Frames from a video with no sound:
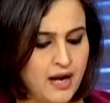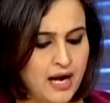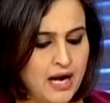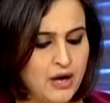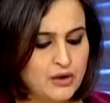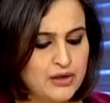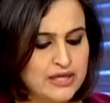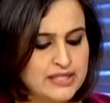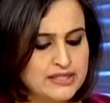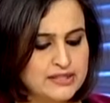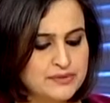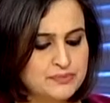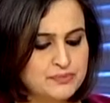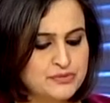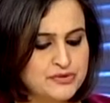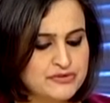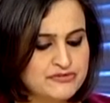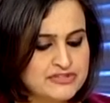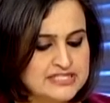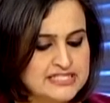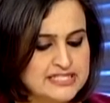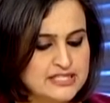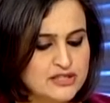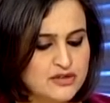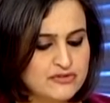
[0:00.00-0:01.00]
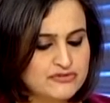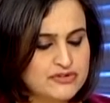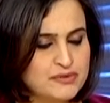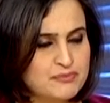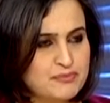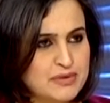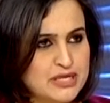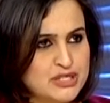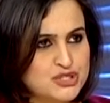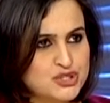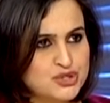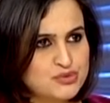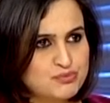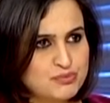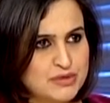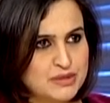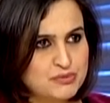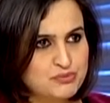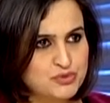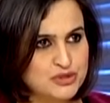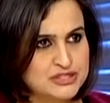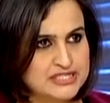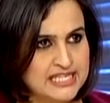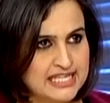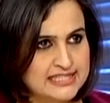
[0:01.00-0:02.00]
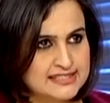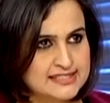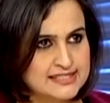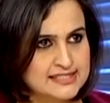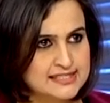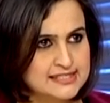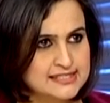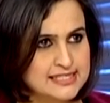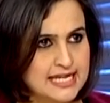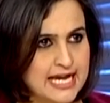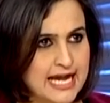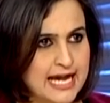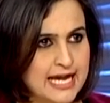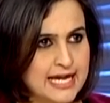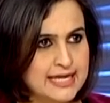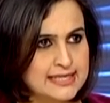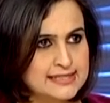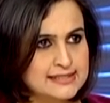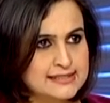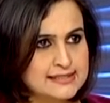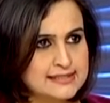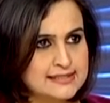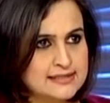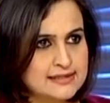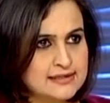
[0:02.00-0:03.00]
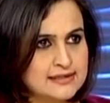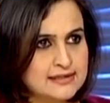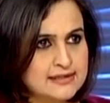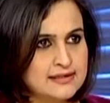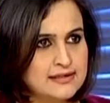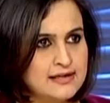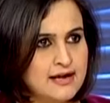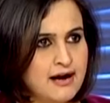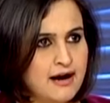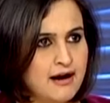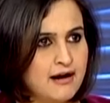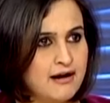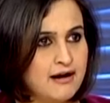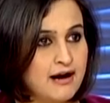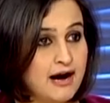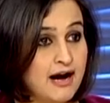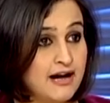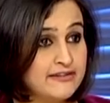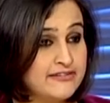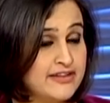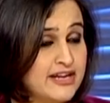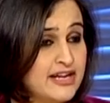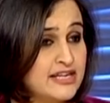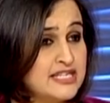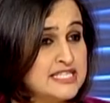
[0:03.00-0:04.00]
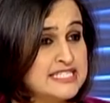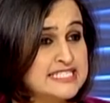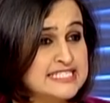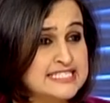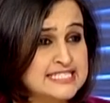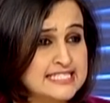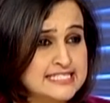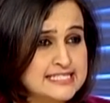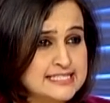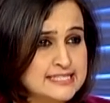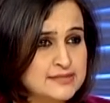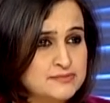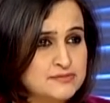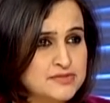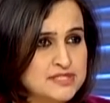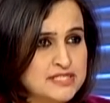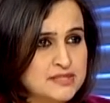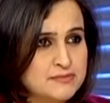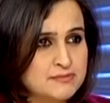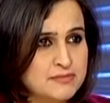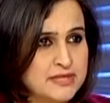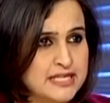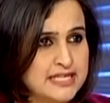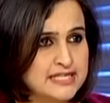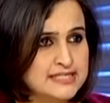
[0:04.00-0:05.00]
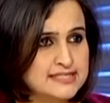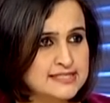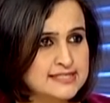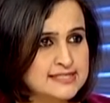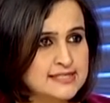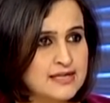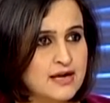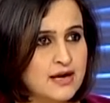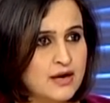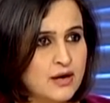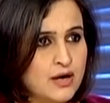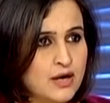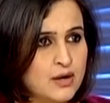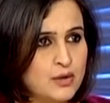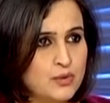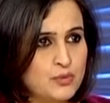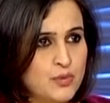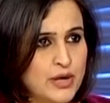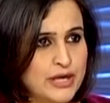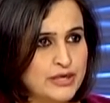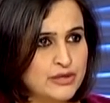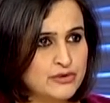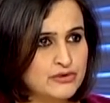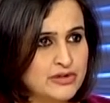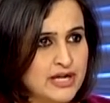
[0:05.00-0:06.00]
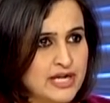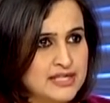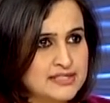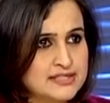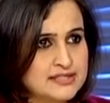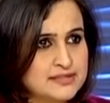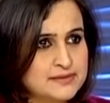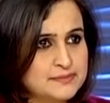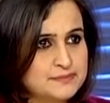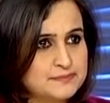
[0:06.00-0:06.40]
how can the privacy of the patient be protected, and are there any systems in place where you're at?